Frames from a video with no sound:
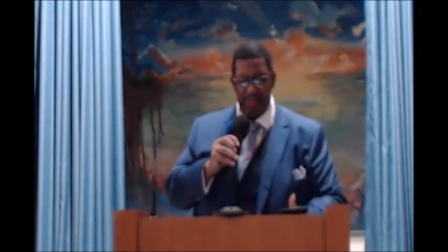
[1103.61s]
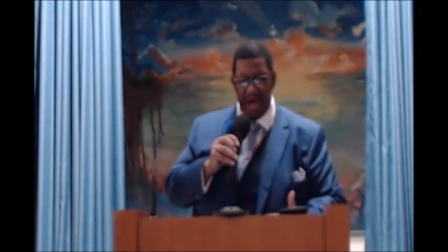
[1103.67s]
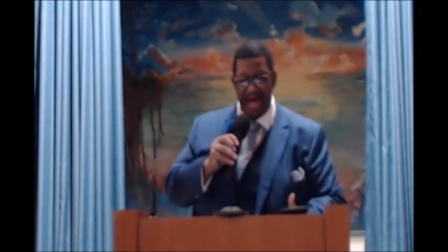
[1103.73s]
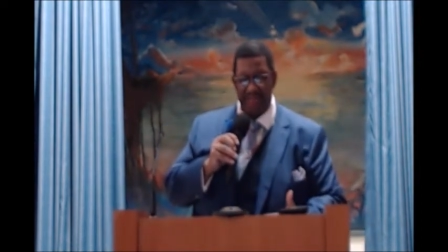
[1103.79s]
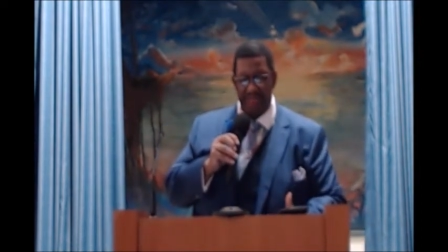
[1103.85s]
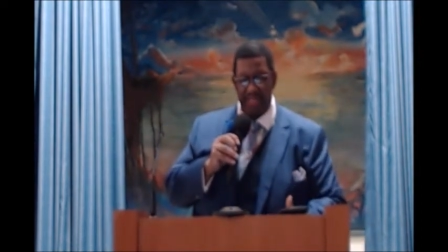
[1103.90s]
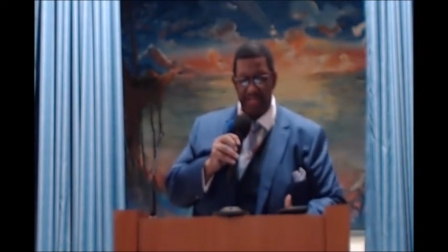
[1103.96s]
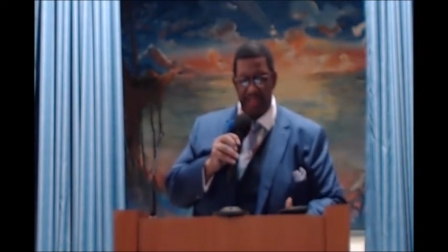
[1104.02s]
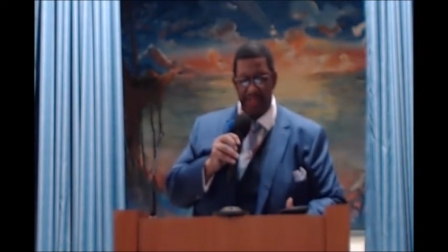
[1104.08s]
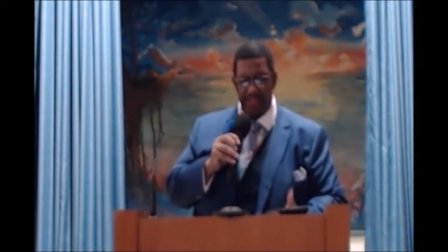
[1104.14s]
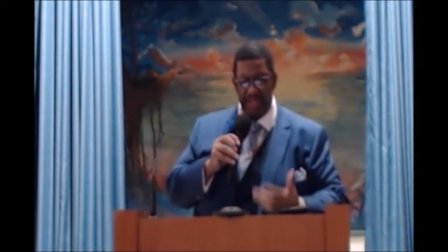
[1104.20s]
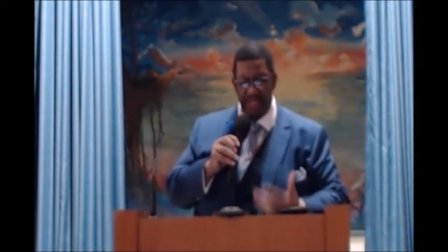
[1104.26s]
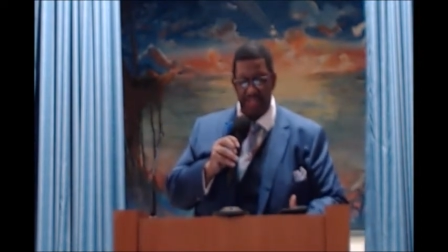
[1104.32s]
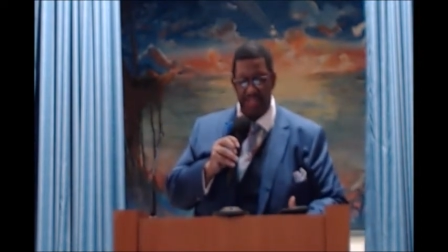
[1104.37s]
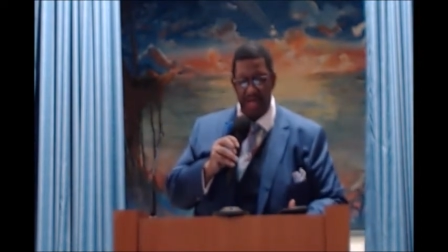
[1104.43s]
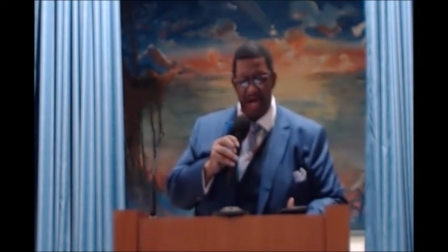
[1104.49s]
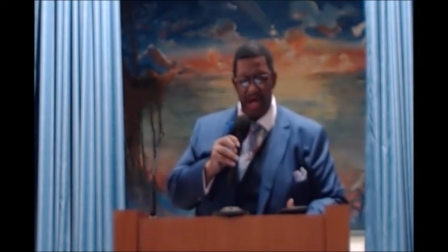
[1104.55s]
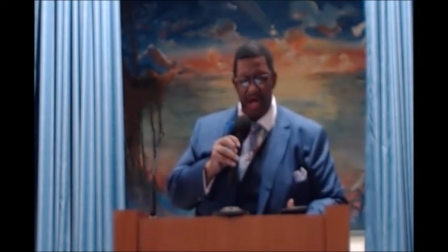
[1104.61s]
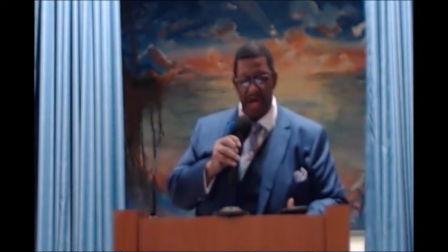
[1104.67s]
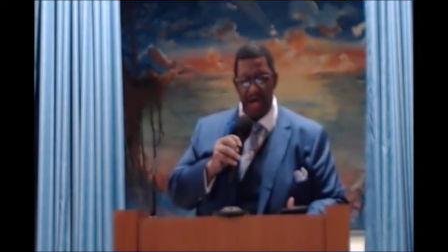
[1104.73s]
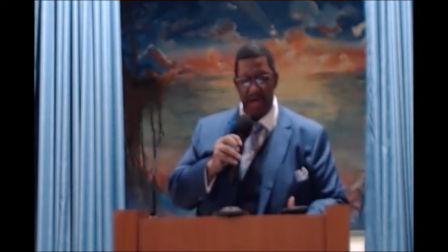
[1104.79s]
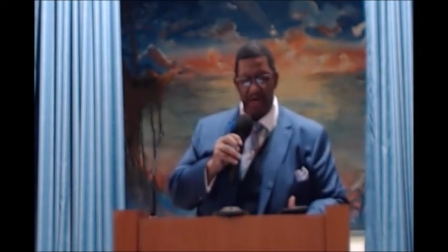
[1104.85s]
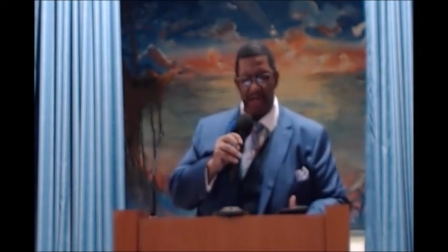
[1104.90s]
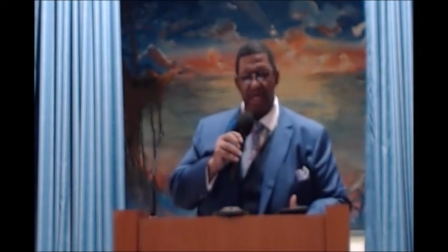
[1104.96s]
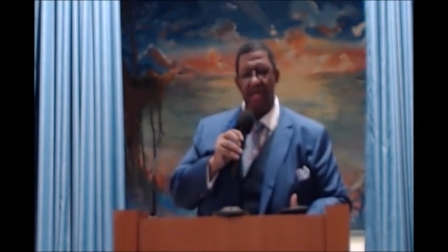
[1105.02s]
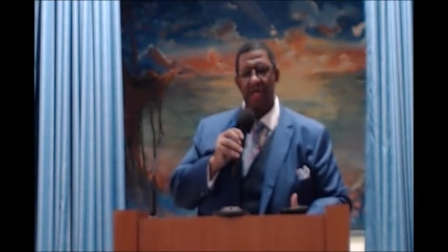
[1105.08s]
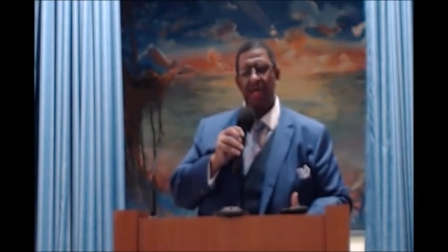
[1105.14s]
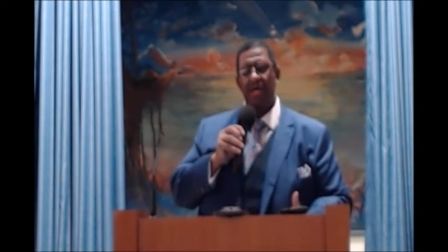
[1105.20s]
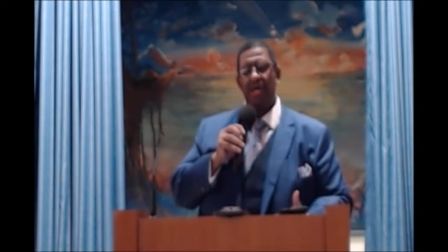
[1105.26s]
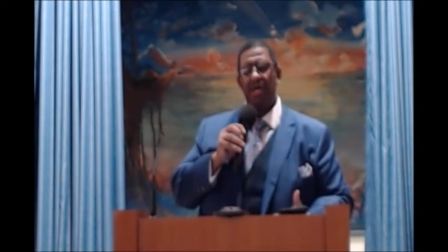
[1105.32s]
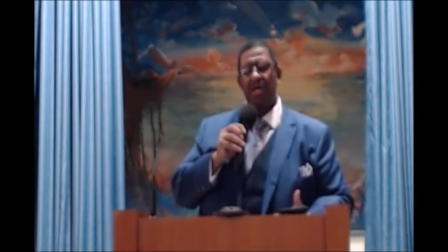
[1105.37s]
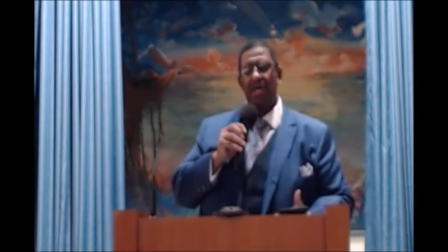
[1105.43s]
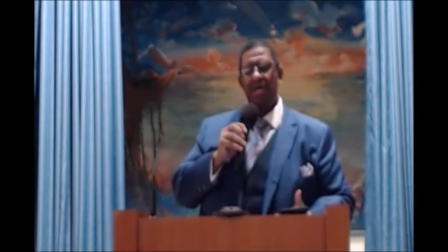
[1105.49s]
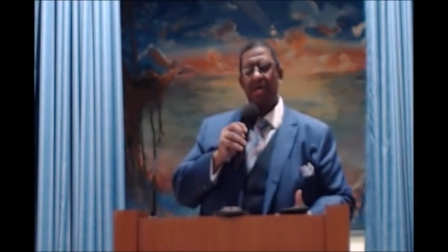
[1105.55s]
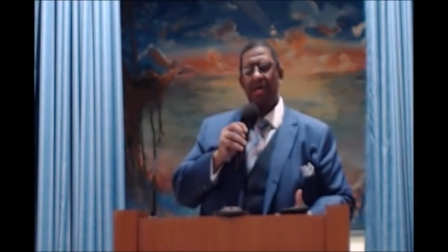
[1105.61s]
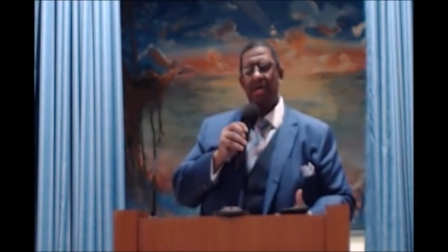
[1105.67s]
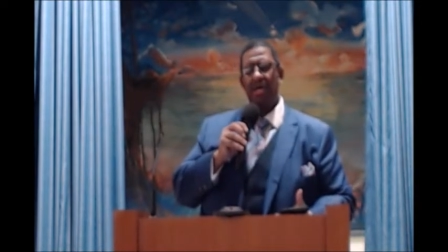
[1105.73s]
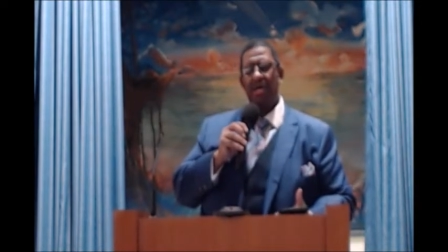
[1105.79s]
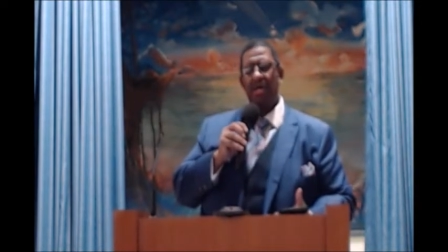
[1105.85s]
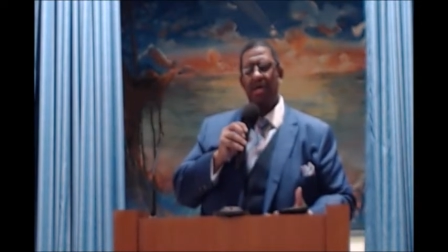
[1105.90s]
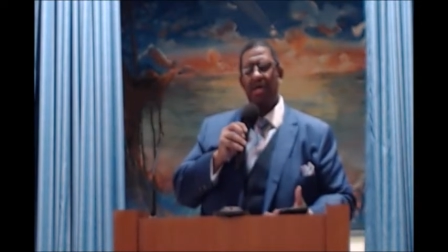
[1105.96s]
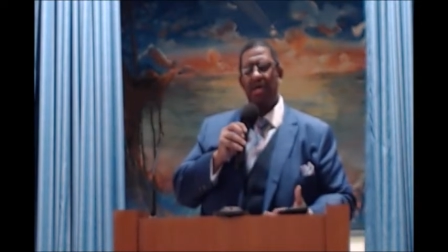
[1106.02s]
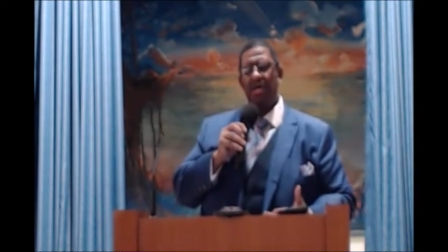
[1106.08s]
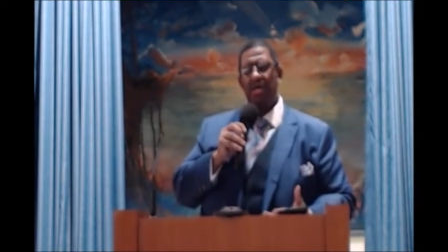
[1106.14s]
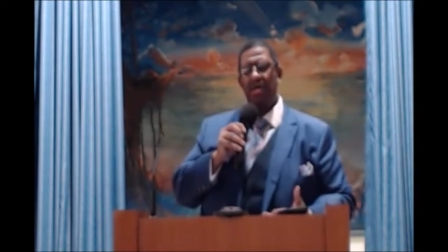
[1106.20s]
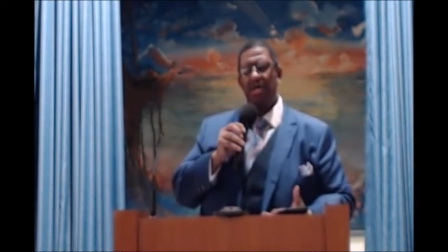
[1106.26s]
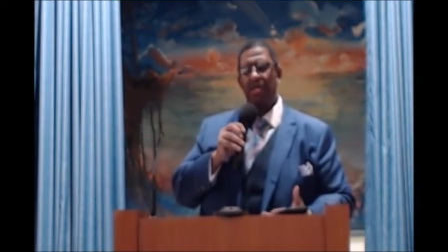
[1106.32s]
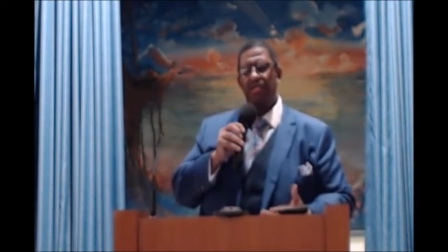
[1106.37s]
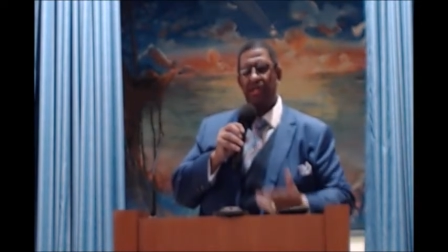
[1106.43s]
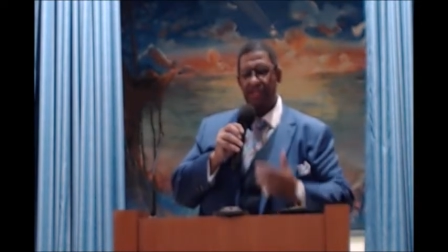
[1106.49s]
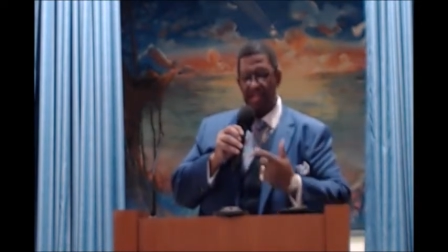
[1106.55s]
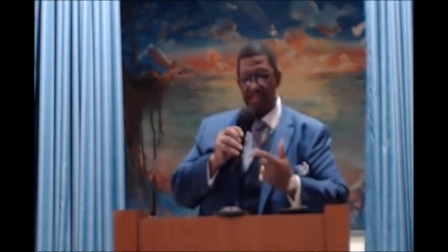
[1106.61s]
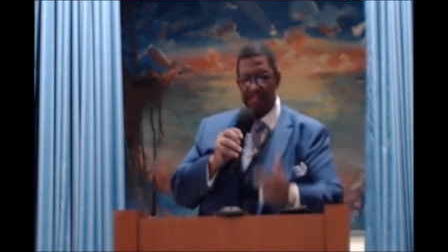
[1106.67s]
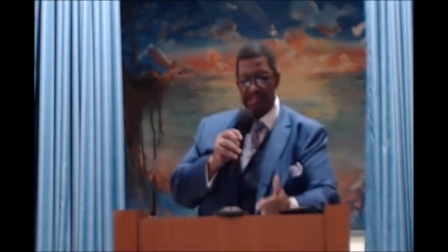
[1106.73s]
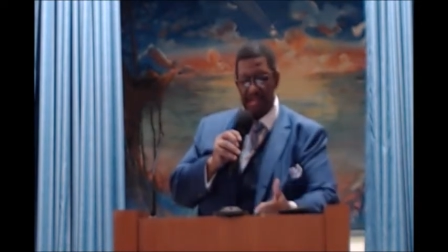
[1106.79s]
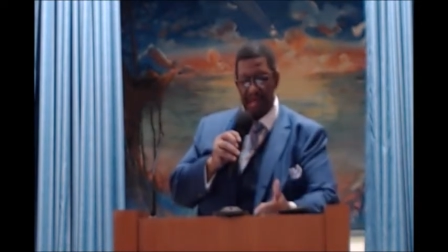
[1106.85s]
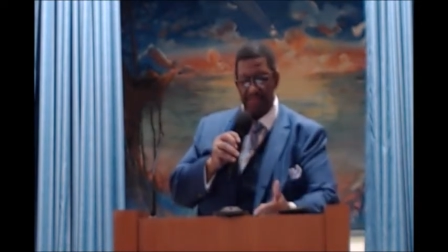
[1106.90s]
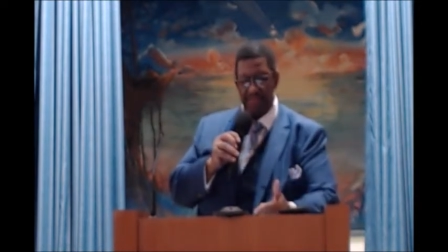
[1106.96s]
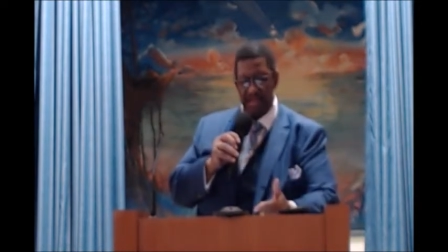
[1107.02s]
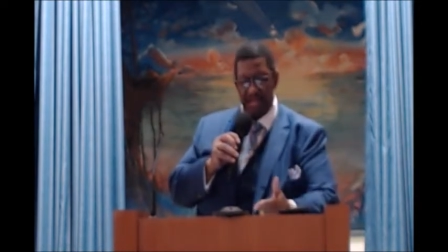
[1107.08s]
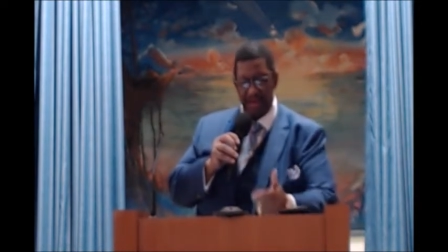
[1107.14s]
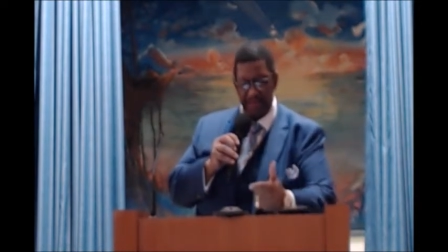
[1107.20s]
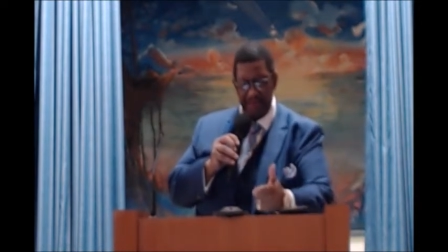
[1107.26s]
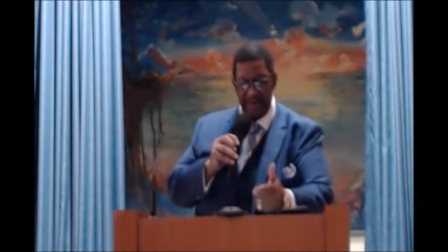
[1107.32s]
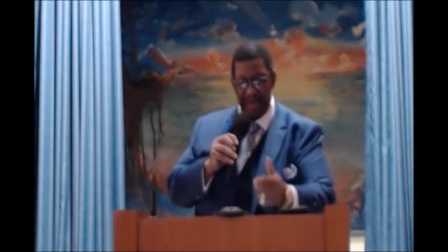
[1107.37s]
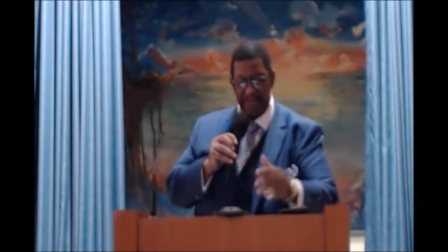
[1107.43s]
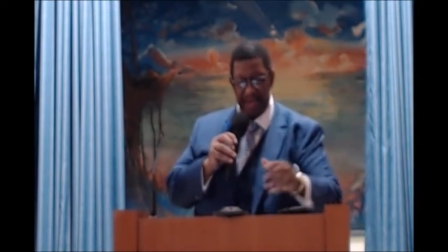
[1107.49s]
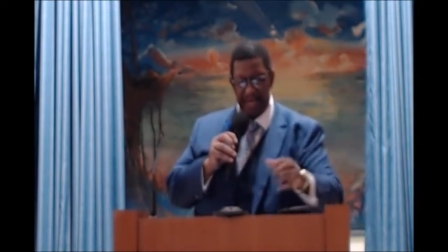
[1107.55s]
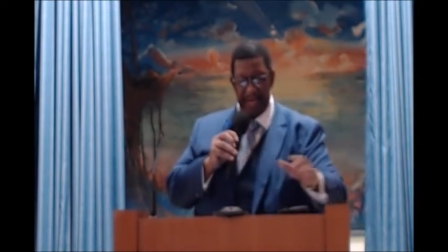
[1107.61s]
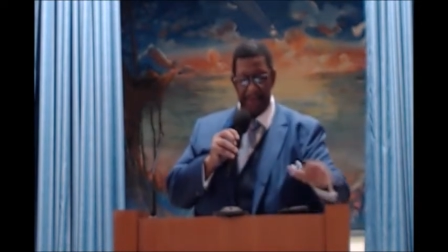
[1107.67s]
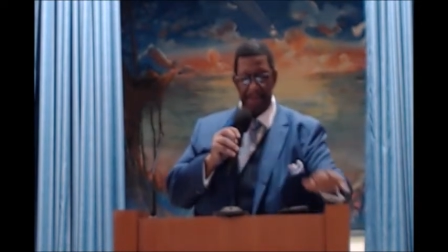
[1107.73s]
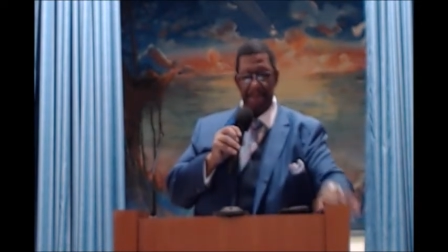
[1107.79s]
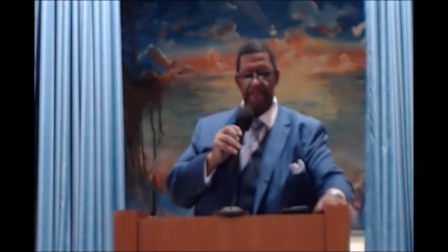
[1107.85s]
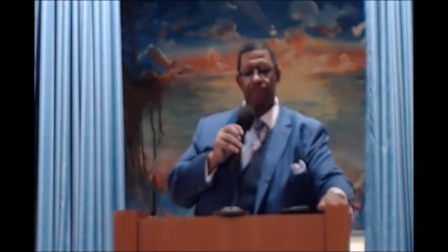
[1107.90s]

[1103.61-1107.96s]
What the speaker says: positively done to this subject, family.